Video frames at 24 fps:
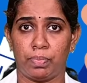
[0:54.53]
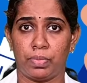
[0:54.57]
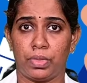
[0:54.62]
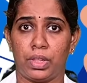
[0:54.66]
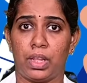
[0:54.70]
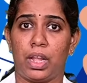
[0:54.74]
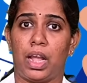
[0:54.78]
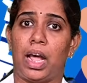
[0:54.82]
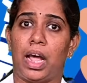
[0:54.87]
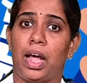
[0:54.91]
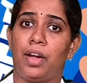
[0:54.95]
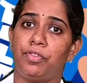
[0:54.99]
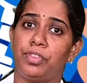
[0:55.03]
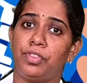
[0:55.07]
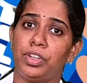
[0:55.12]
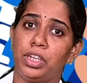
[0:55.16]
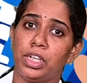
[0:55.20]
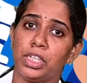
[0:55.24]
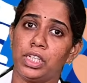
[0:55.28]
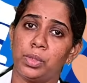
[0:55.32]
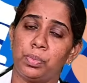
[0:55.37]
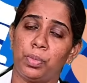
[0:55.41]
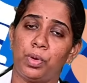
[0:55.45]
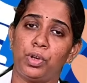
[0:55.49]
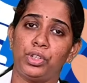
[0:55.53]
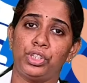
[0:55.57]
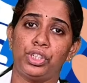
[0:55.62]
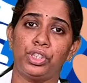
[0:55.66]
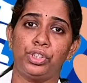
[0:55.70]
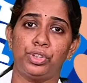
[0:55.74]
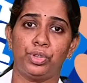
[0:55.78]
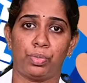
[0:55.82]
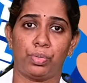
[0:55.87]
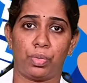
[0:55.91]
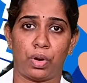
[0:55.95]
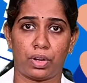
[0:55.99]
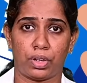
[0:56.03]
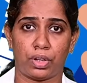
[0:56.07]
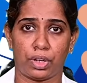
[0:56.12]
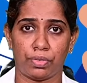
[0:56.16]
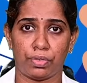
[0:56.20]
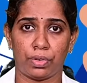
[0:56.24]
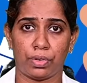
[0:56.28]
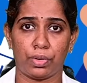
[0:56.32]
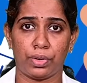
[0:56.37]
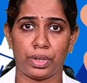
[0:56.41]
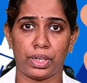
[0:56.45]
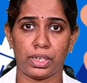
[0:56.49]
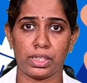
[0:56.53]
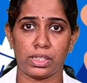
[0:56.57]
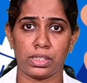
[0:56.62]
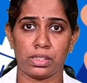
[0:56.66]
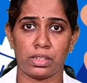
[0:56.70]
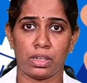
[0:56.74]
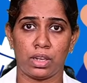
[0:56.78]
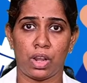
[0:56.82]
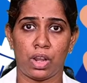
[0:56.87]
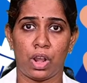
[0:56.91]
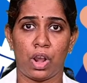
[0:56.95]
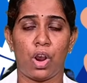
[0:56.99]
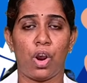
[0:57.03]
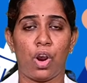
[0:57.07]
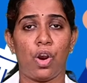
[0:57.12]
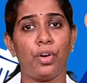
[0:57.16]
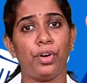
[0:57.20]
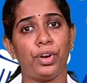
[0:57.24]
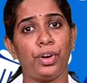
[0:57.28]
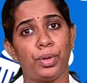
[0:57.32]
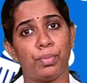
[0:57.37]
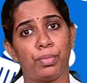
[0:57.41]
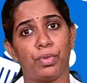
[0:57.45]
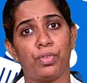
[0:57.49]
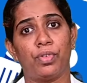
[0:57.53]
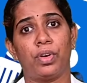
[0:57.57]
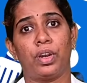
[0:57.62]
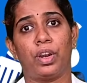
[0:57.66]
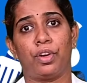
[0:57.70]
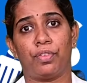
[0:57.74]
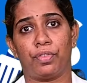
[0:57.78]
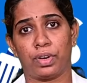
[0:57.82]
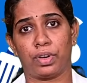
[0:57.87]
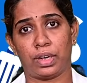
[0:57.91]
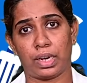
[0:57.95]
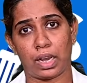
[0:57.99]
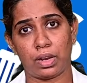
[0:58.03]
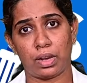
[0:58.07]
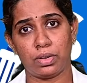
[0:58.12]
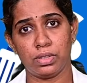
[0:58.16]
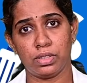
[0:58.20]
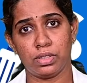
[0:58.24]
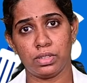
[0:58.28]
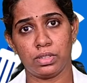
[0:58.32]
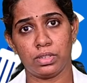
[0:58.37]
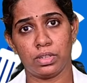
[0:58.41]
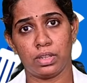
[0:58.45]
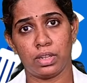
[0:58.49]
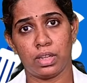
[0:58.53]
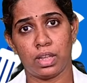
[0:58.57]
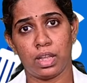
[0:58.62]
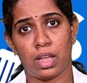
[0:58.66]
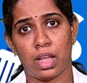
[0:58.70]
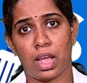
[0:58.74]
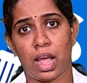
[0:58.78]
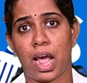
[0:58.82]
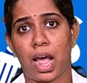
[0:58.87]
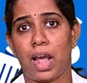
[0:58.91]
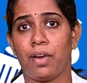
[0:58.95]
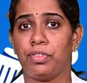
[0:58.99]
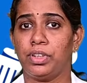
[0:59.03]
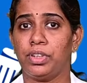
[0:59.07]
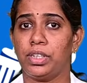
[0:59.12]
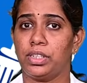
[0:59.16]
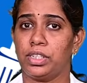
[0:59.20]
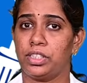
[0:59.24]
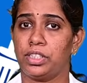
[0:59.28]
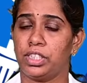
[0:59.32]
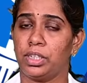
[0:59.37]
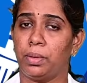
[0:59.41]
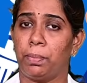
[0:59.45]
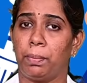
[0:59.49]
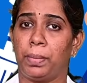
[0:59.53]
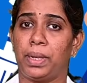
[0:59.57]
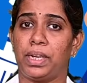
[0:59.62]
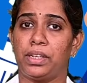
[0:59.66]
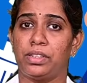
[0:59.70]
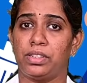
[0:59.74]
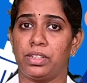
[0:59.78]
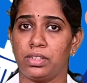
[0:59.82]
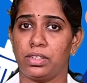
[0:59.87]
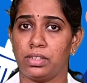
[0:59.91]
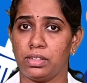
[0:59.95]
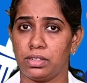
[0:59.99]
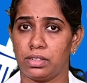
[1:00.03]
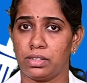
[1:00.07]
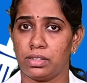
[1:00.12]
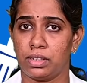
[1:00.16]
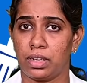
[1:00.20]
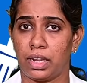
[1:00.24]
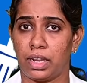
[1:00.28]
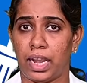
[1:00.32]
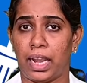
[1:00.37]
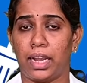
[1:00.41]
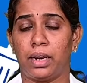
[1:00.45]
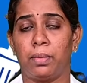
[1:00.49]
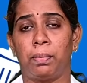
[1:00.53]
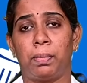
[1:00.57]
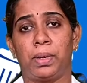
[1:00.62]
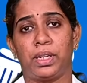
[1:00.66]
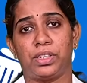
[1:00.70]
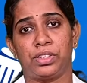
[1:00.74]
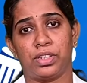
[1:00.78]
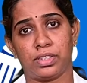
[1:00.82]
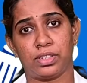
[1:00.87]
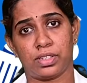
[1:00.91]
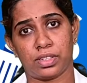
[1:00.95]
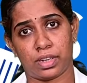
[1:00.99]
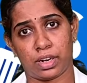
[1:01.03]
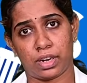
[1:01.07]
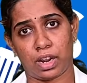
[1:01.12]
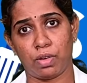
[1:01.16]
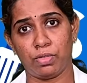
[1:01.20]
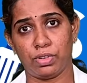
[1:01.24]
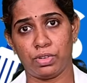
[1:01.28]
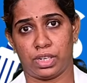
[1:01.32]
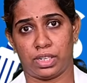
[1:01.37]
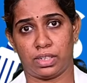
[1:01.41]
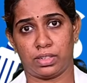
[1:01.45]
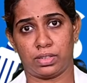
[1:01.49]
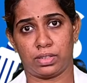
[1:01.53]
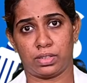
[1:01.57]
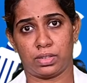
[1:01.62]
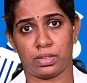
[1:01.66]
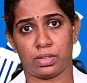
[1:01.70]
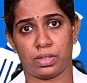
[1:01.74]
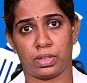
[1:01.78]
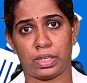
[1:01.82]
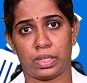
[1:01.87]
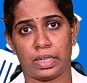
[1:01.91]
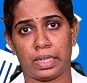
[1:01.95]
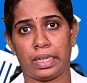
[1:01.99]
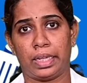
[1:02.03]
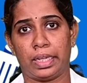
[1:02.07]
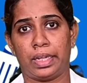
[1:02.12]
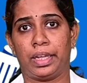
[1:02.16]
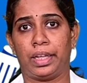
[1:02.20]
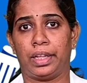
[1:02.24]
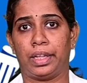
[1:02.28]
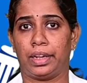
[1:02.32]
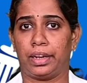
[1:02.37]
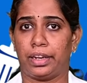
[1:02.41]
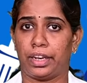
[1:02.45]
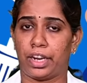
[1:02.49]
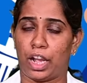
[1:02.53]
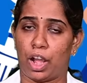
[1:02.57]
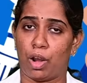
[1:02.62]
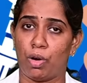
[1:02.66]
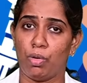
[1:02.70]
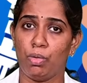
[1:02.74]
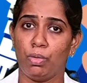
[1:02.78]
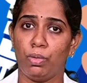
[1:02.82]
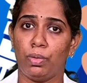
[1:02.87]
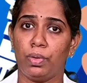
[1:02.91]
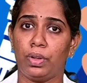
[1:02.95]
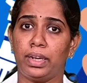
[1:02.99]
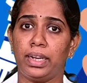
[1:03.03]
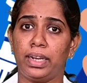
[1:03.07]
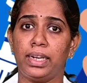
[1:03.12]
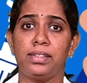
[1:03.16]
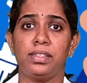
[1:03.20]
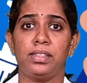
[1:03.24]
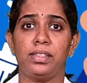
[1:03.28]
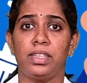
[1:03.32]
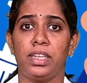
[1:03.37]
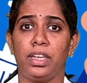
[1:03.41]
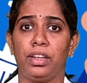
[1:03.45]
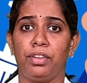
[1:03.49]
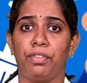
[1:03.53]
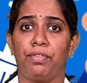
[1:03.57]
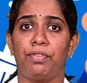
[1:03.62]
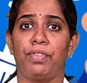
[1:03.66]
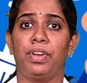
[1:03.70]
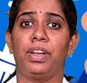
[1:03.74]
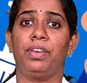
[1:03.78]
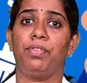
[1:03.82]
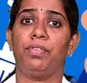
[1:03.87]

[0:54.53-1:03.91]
after exposure to body fluids or removal of gloves, after touching patients and patient surroundings. Now, let's see when we